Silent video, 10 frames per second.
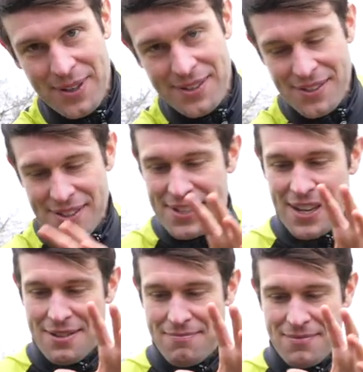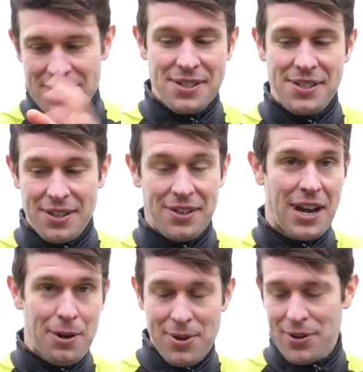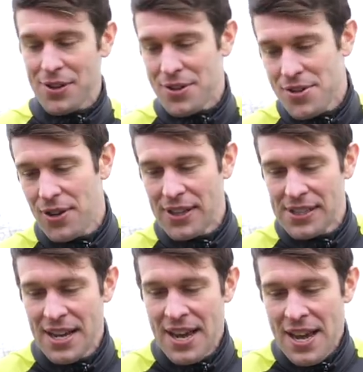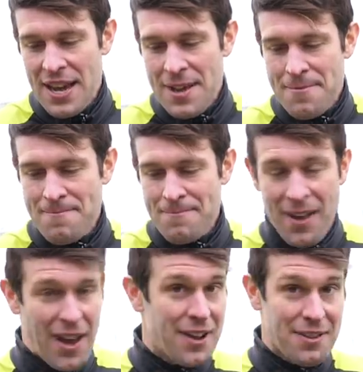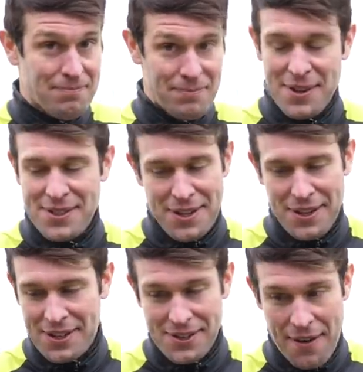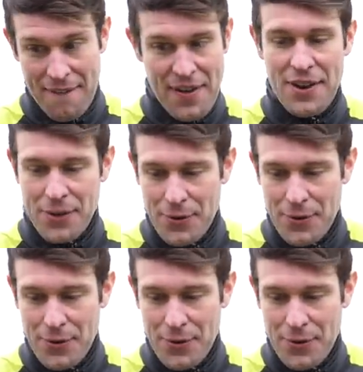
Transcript: It's not to say this isn't a good helmet or a good choice. I personally think it's a very